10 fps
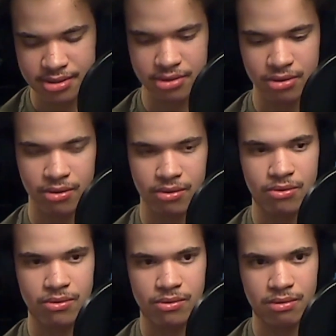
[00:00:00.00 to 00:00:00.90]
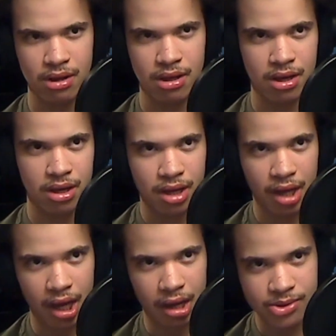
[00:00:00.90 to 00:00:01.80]
So
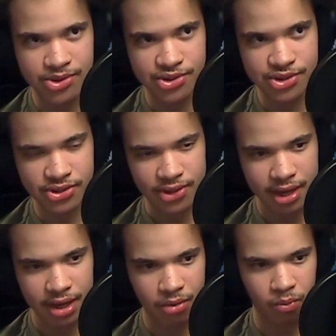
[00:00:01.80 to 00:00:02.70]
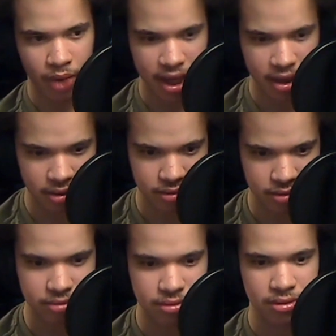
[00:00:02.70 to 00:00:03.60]
I was just like,
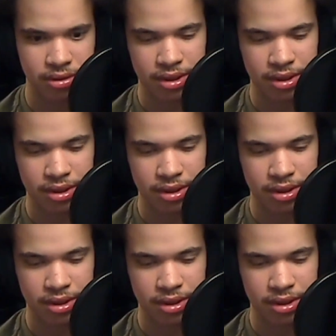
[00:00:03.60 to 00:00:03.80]
well,